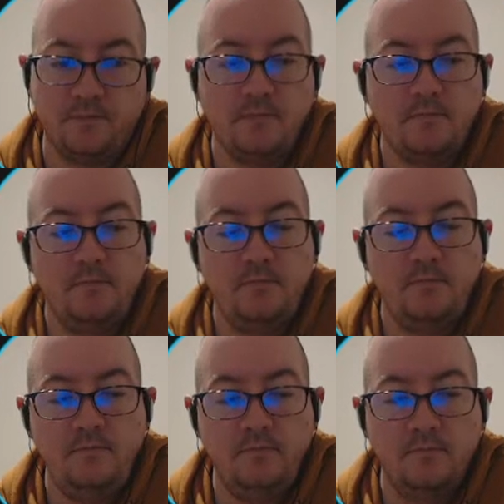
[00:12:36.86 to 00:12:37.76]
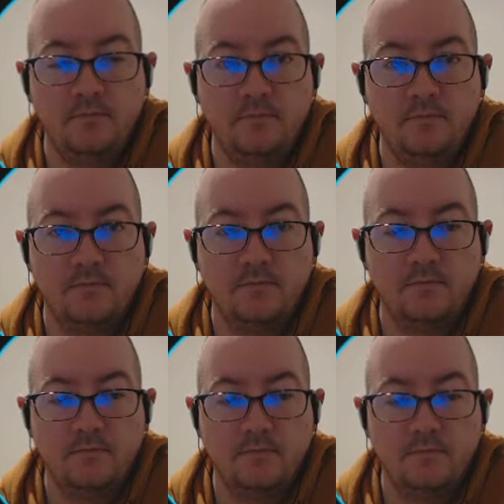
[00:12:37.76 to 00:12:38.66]

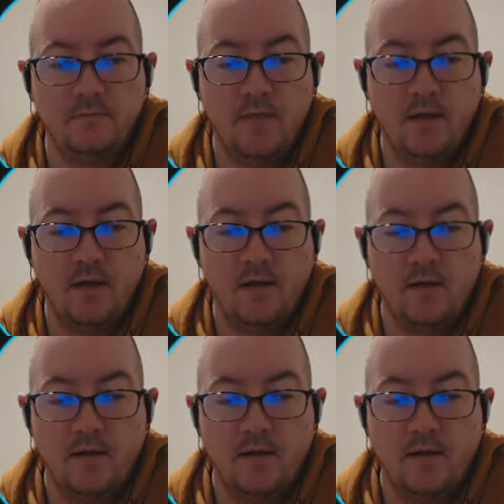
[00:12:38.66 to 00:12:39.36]
Nobody speaks.